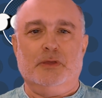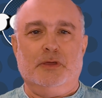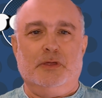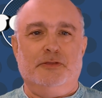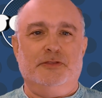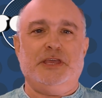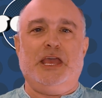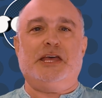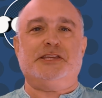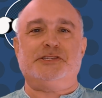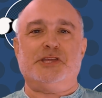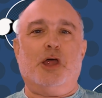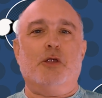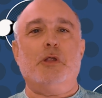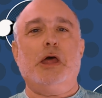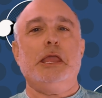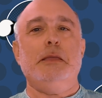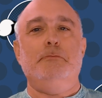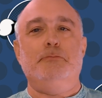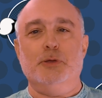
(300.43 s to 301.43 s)
The
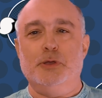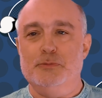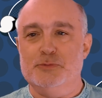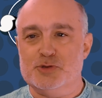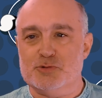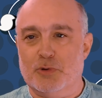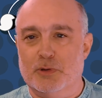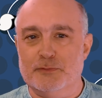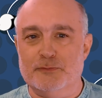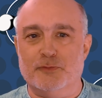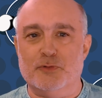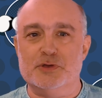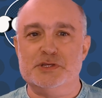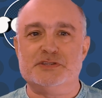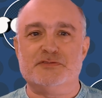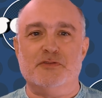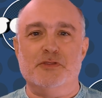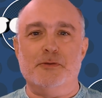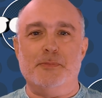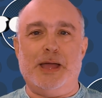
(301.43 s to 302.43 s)
SRA, boomed one voice
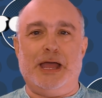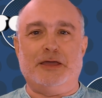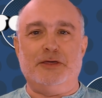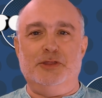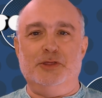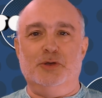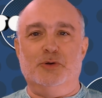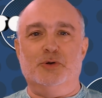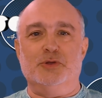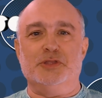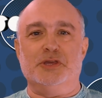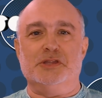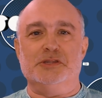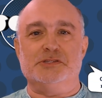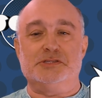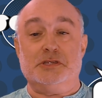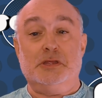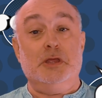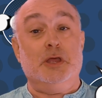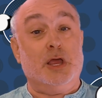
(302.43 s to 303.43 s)
from the back of the
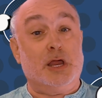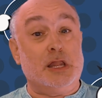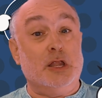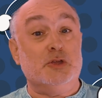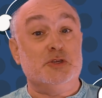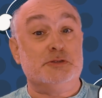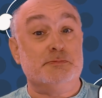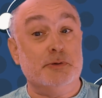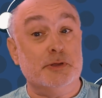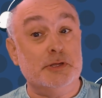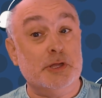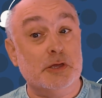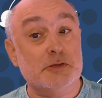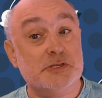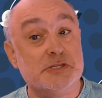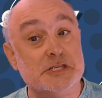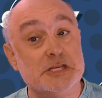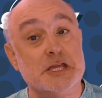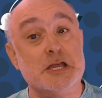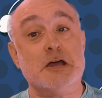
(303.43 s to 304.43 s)
audience. Close but no
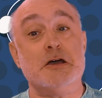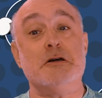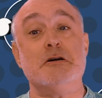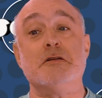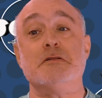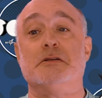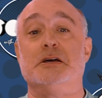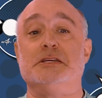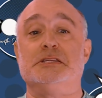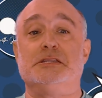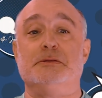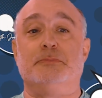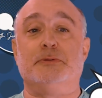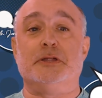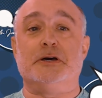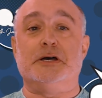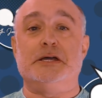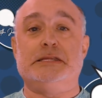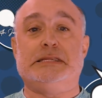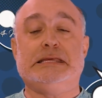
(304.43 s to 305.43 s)
cigar, I
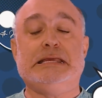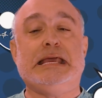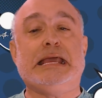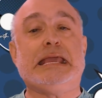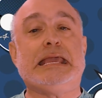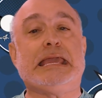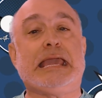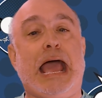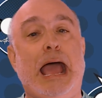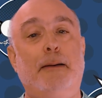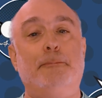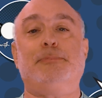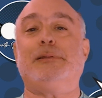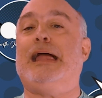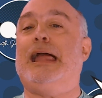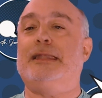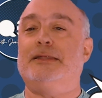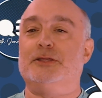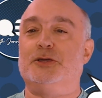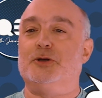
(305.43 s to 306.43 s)
replied.
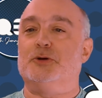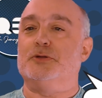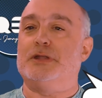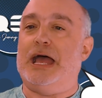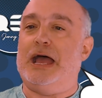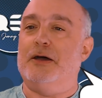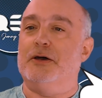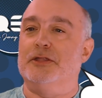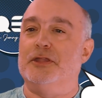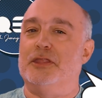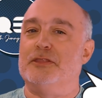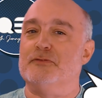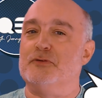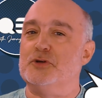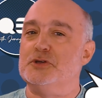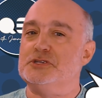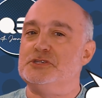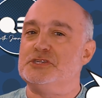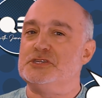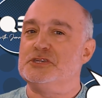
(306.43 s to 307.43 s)
Kaplan, called out another
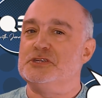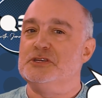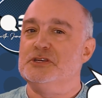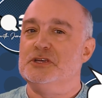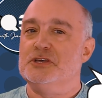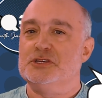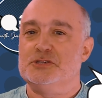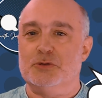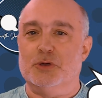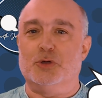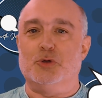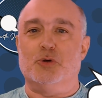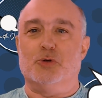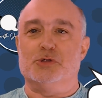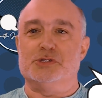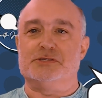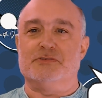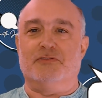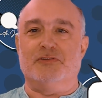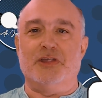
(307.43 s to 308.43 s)
voice, to a
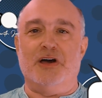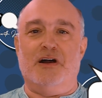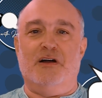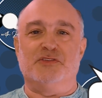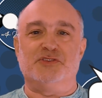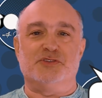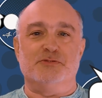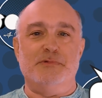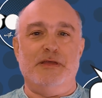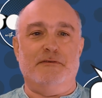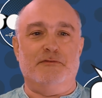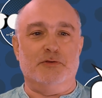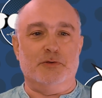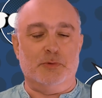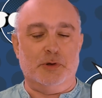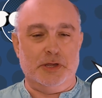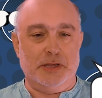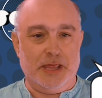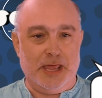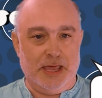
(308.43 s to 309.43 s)
chorus of laughs from
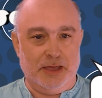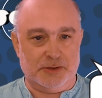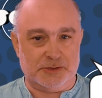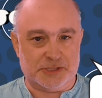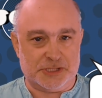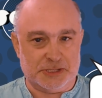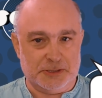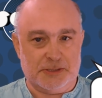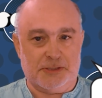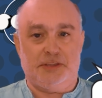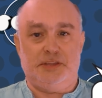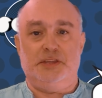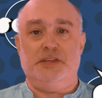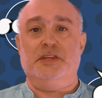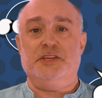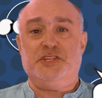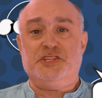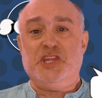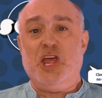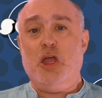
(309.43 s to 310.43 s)
everyone else.
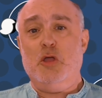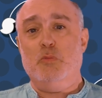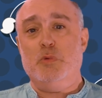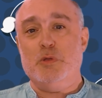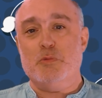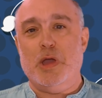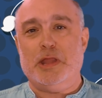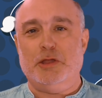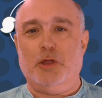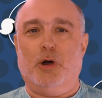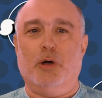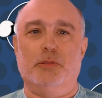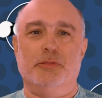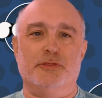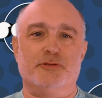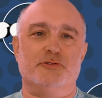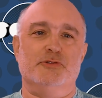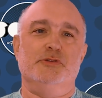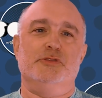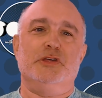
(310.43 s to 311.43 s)
And so we went on
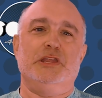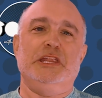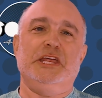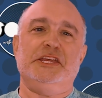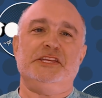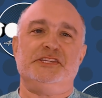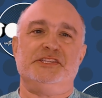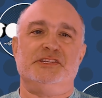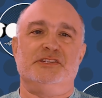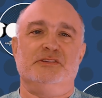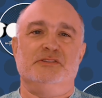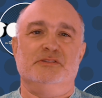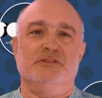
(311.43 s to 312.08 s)
through the list.